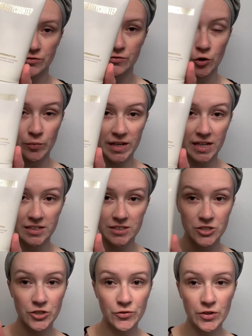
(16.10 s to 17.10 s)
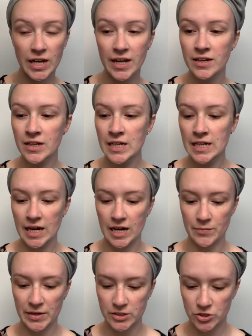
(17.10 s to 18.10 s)
foaming cleanser for that.
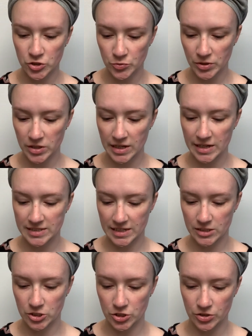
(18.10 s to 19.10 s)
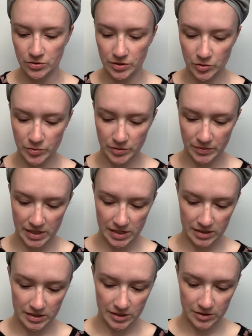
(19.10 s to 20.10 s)
It's super nice. I can show you a little bit on my
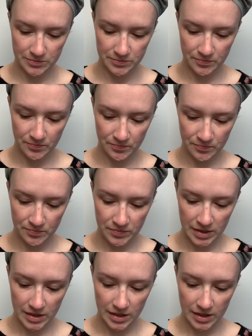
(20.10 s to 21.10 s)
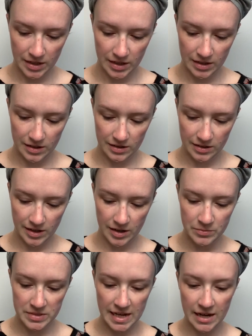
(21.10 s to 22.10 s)
hand here. It
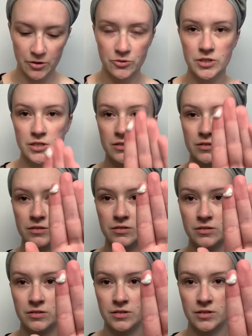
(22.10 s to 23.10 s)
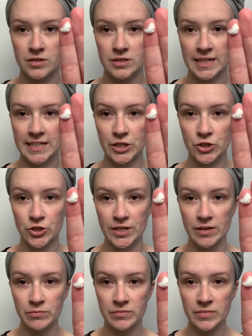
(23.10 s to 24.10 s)
comes out like a
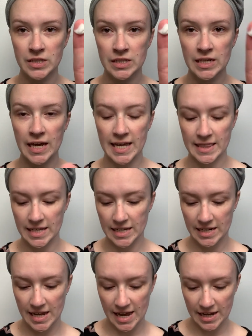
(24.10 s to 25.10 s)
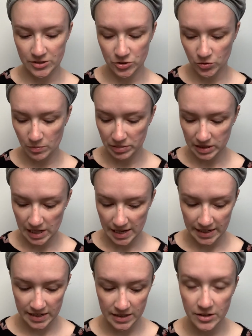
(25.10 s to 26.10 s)
cream, and then as you apply
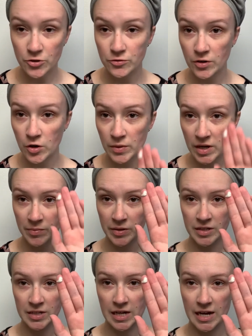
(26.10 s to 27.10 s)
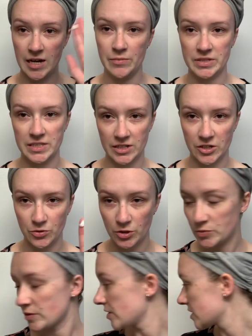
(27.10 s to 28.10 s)
it, it'll foam up. Since I already washed my face,